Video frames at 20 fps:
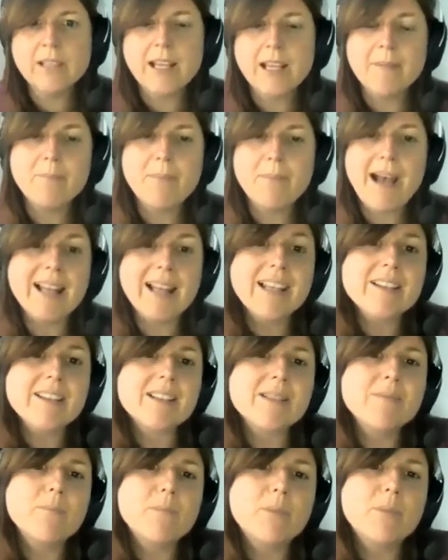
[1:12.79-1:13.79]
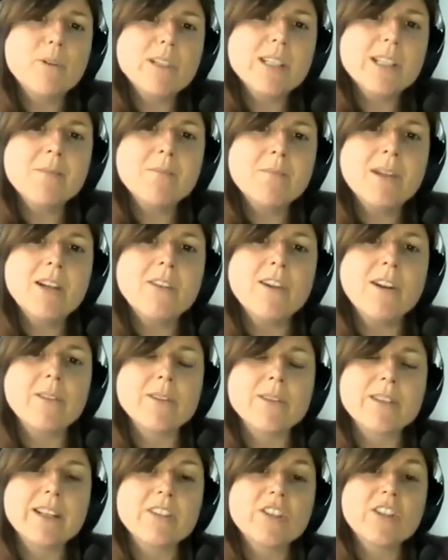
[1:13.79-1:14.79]
and balance important
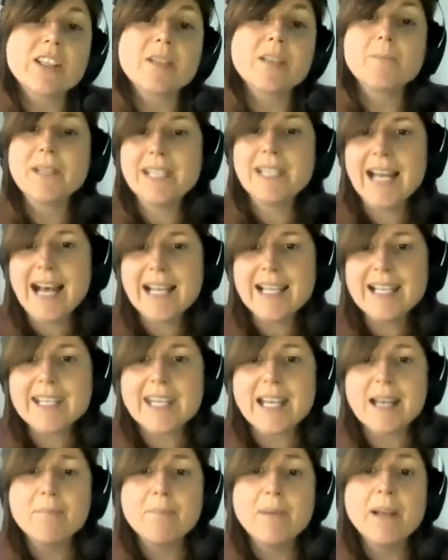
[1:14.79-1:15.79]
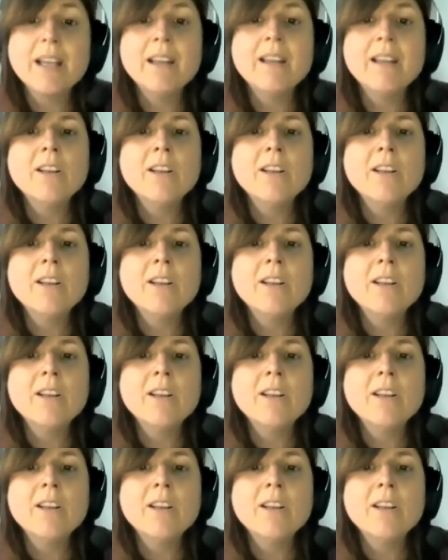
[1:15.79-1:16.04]
minerals such as potassium,